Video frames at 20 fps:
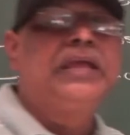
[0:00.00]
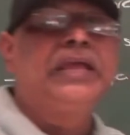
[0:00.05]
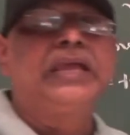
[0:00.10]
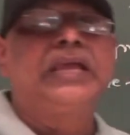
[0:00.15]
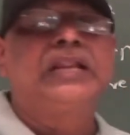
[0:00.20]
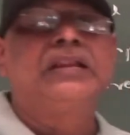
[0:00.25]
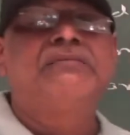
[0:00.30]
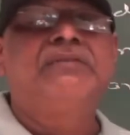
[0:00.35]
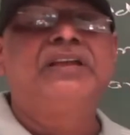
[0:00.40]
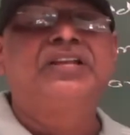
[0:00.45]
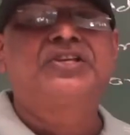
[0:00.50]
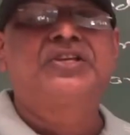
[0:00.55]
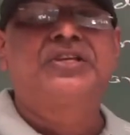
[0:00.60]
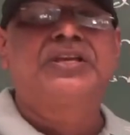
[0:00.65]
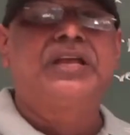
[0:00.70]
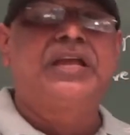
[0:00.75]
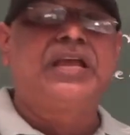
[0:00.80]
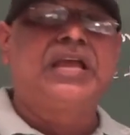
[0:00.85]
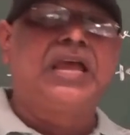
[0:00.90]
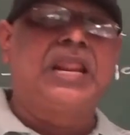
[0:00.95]
in which
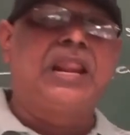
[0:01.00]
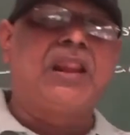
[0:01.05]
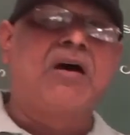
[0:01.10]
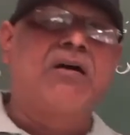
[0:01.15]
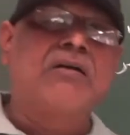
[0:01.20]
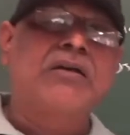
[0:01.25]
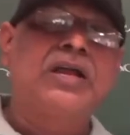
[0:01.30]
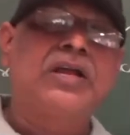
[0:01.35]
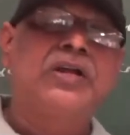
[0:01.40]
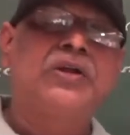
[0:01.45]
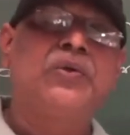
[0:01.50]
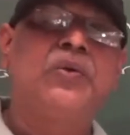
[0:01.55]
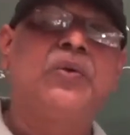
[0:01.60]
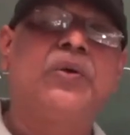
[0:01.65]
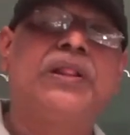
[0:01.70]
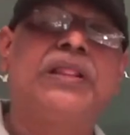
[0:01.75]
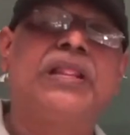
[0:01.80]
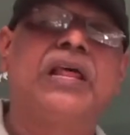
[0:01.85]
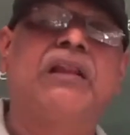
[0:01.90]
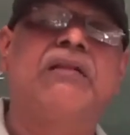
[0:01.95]
a
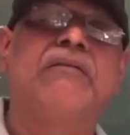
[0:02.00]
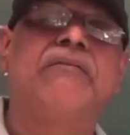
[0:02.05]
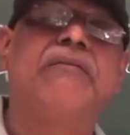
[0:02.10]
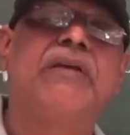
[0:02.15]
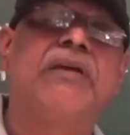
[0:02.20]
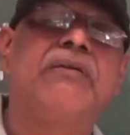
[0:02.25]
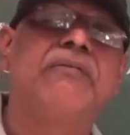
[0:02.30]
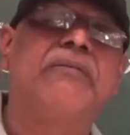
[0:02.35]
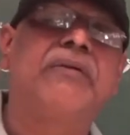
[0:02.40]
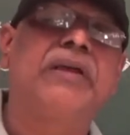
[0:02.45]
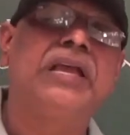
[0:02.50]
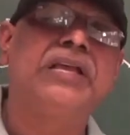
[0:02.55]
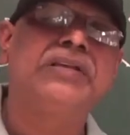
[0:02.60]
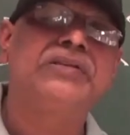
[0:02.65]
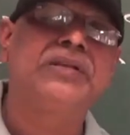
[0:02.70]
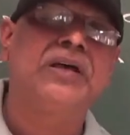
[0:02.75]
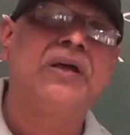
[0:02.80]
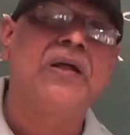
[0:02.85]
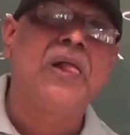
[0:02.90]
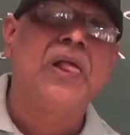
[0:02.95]
longitudinal wave
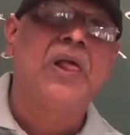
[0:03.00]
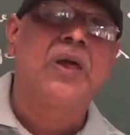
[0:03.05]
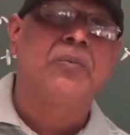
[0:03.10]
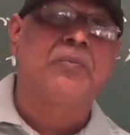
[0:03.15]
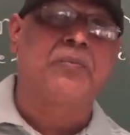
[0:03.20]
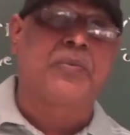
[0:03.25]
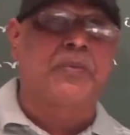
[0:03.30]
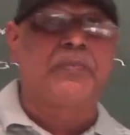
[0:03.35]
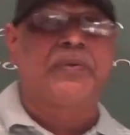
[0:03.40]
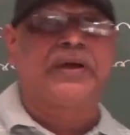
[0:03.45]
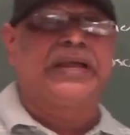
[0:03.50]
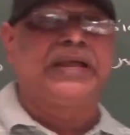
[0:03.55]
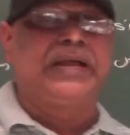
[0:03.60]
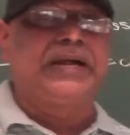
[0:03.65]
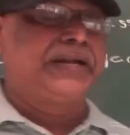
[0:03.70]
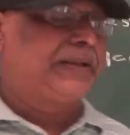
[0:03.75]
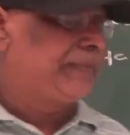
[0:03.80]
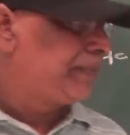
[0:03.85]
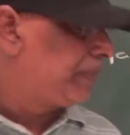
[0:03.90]
is propagating.